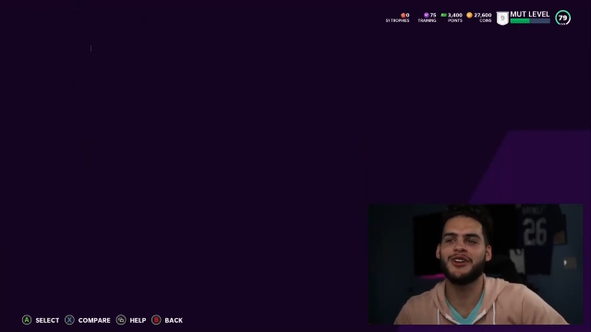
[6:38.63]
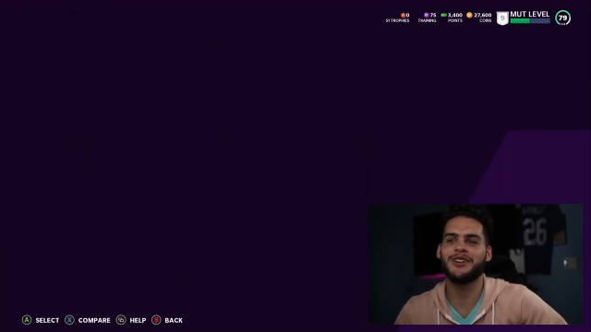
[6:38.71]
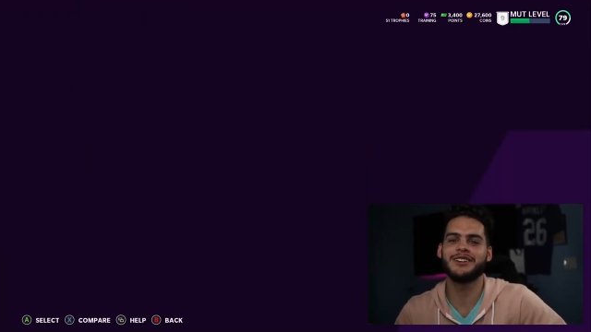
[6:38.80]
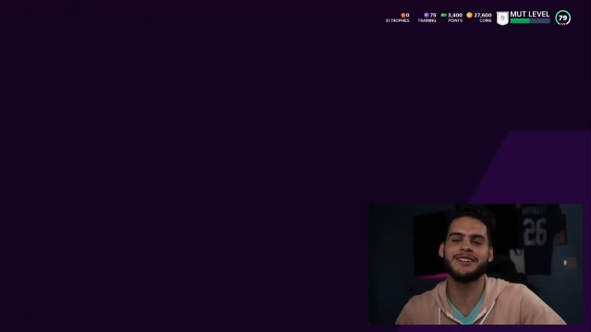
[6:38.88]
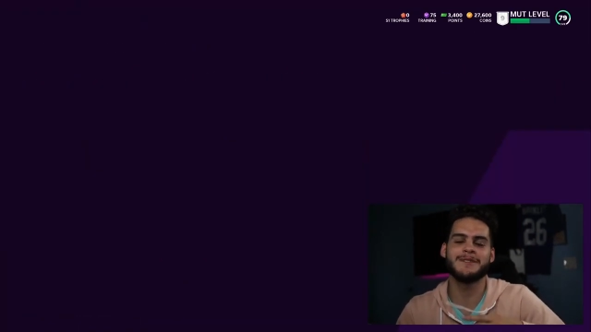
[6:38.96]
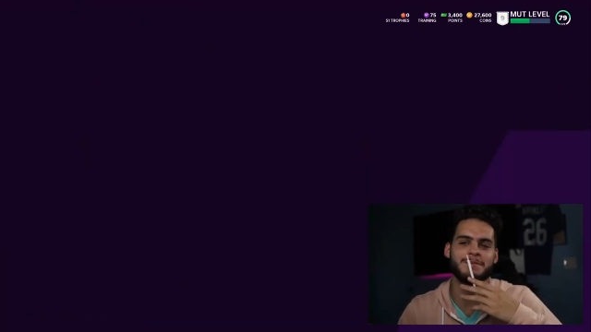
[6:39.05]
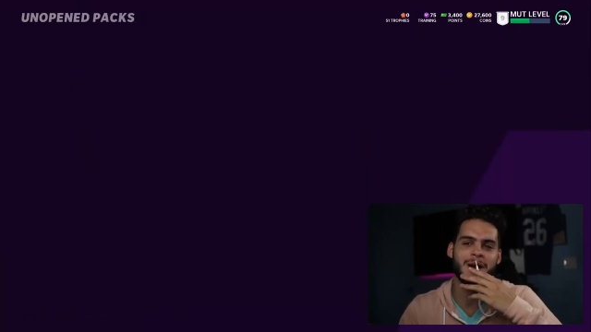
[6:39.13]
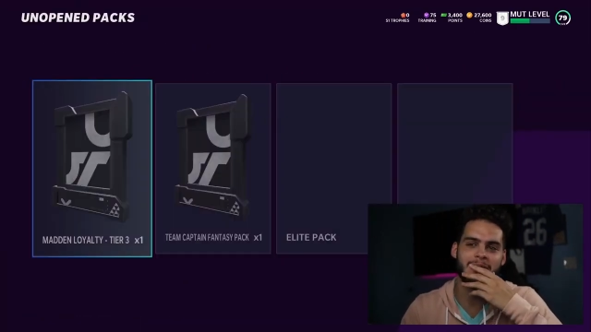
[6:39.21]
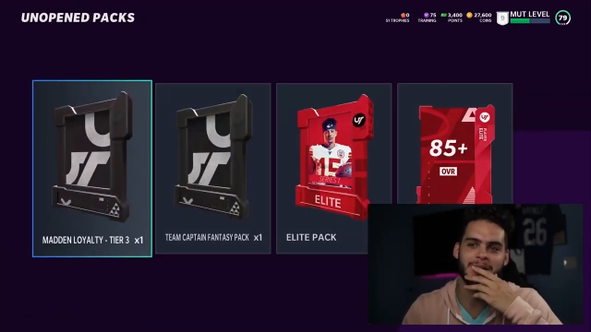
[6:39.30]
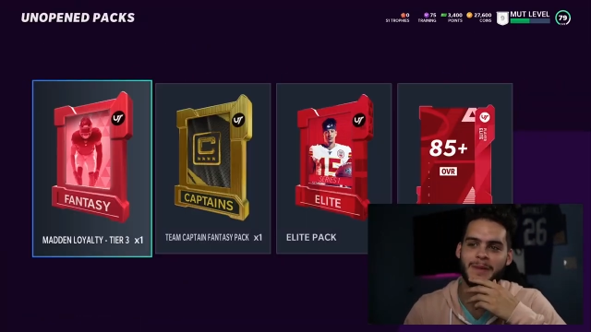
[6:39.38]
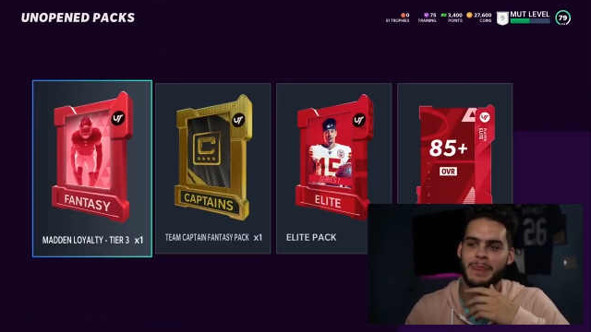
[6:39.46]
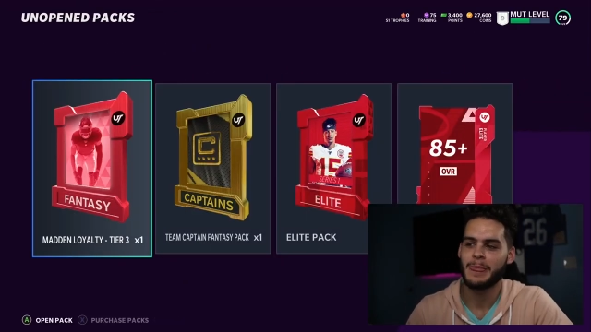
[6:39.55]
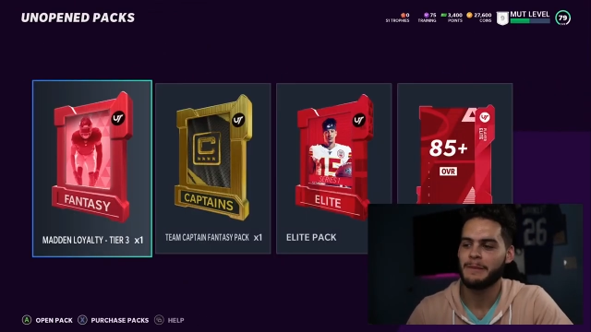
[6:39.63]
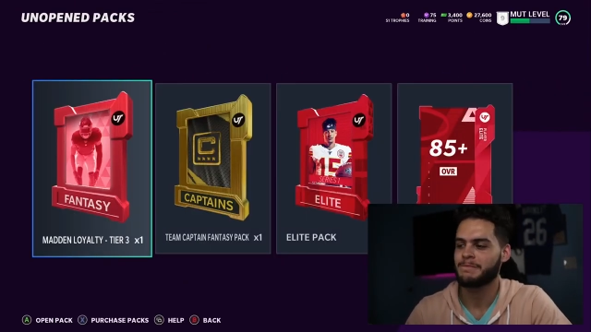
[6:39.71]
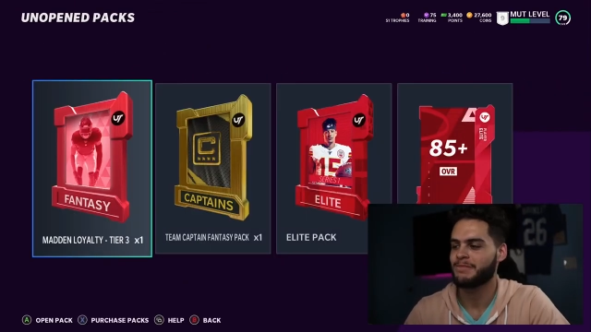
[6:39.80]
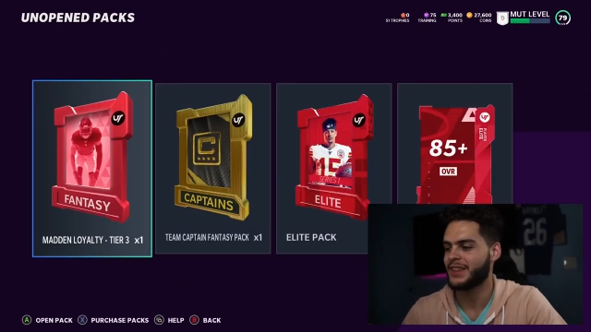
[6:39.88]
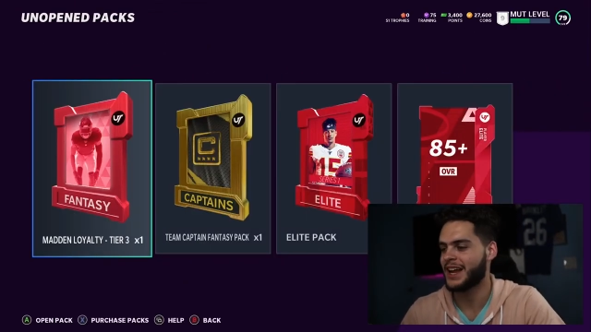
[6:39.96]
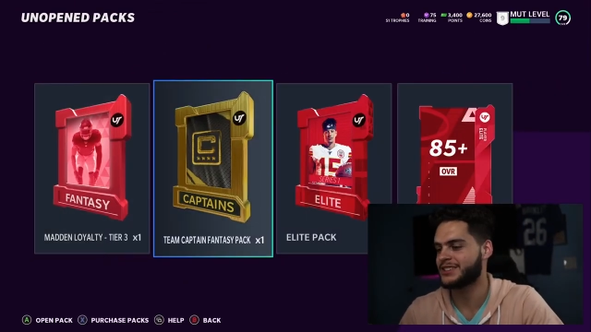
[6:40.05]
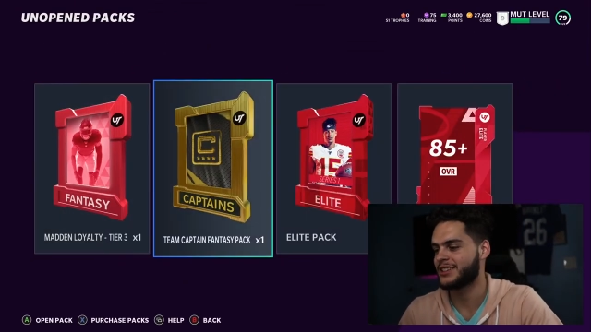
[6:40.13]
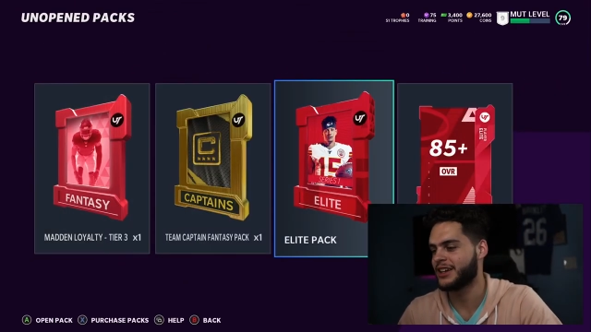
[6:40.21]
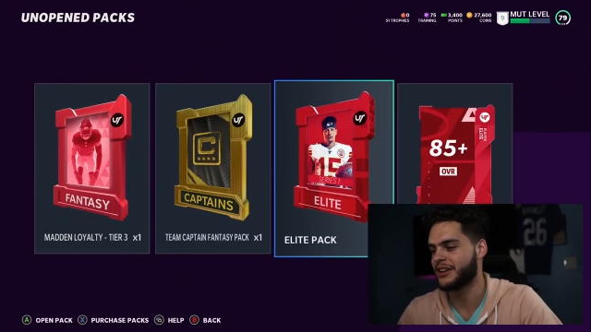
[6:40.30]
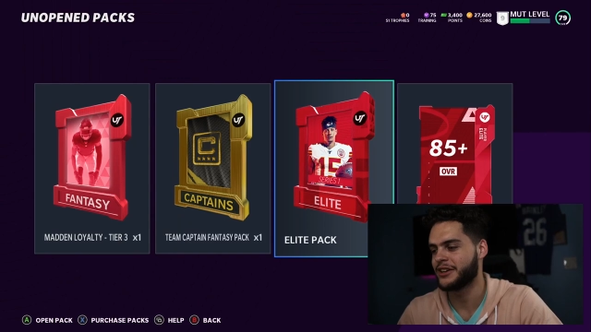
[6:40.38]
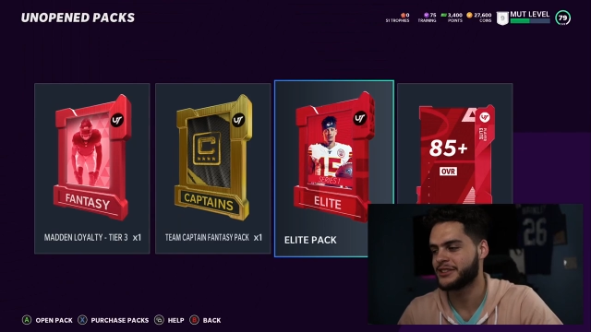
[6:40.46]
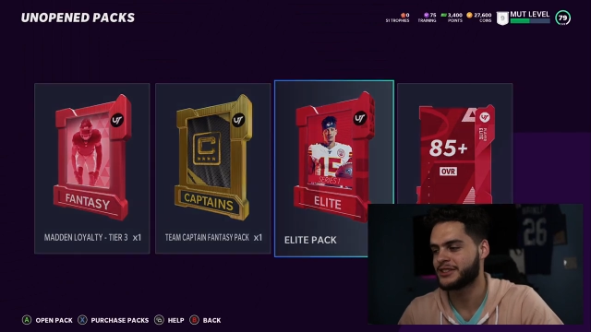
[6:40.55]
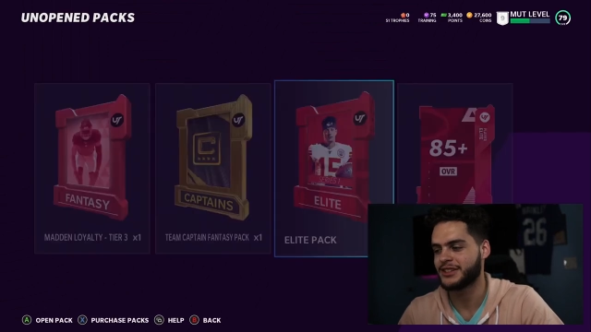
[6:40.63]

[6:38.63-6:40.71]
an elite pack. That's hilarious.